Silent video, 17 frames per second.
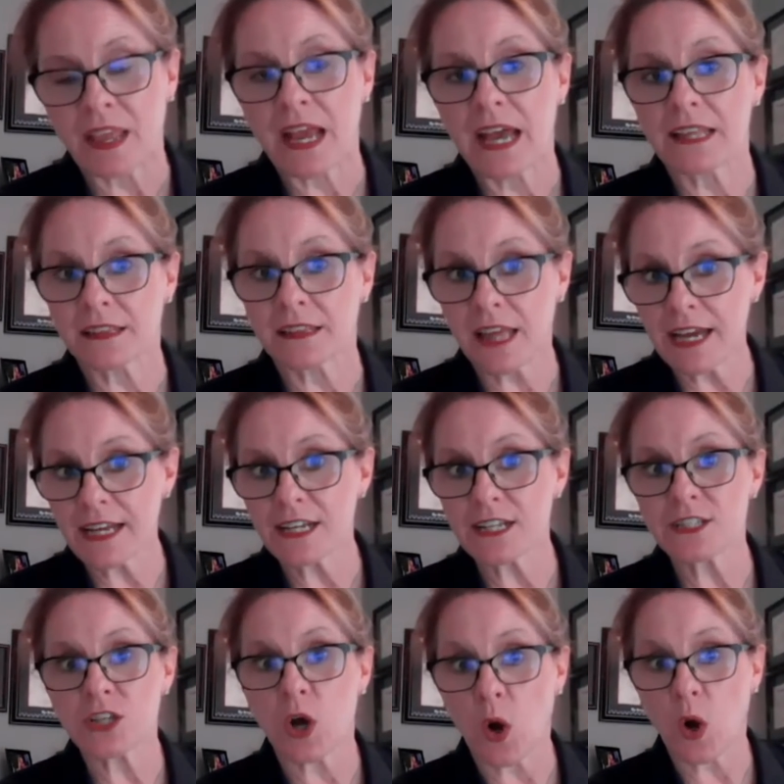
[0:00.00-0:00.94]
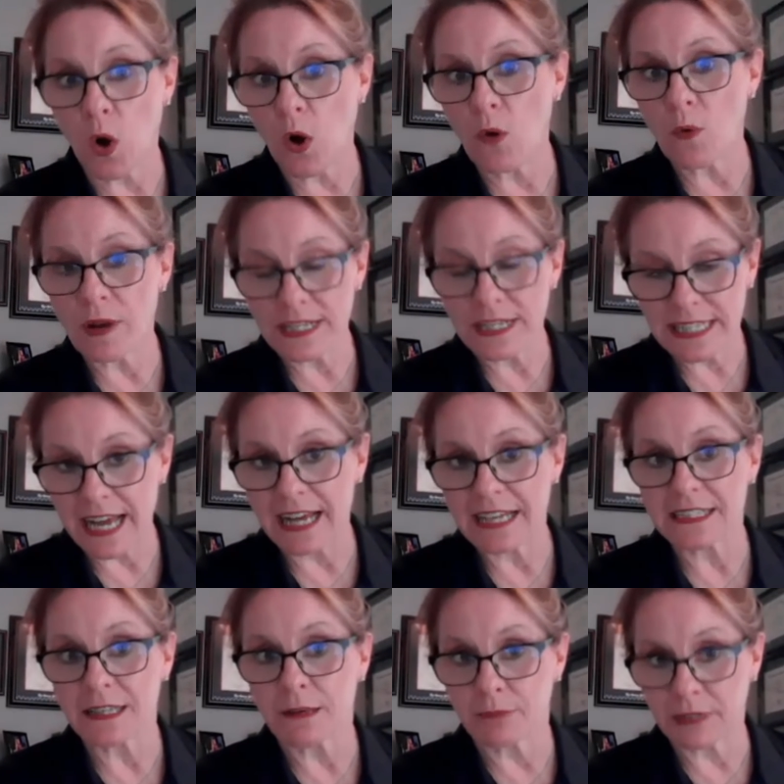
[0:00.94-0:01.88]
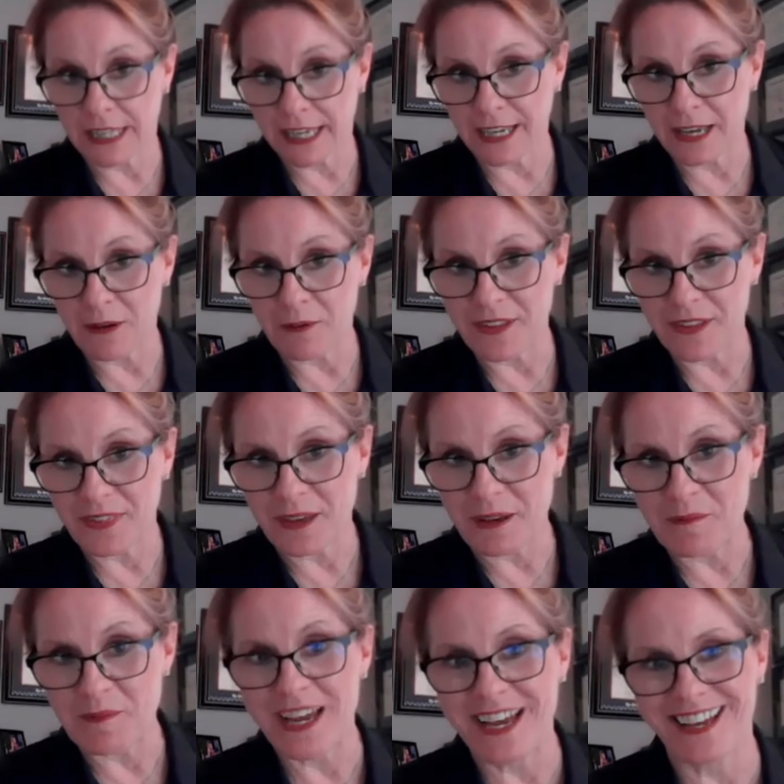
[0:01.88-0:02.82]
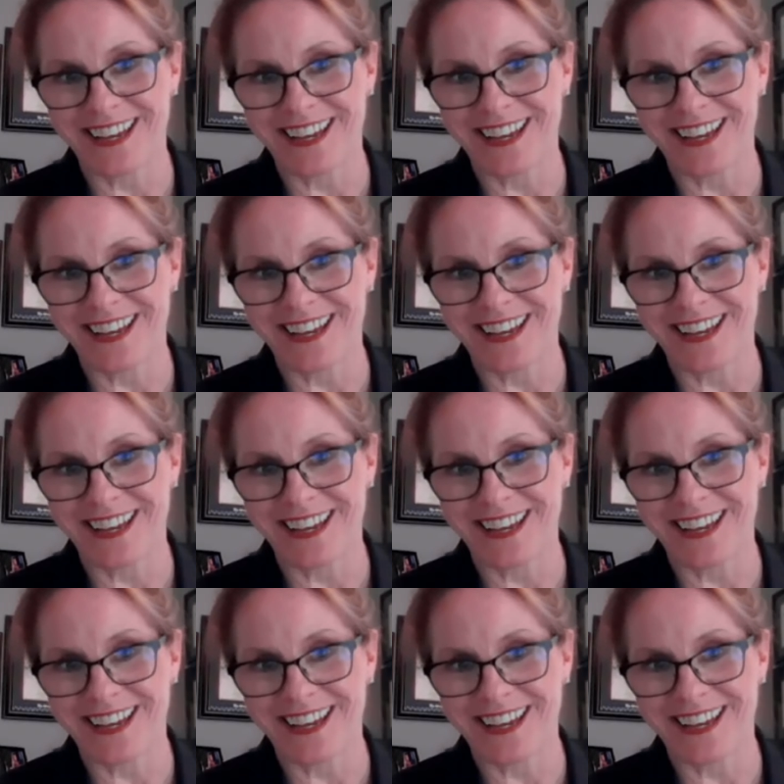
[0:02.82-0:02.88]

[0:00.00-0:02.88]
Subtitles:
And Linus always has a blanket with him.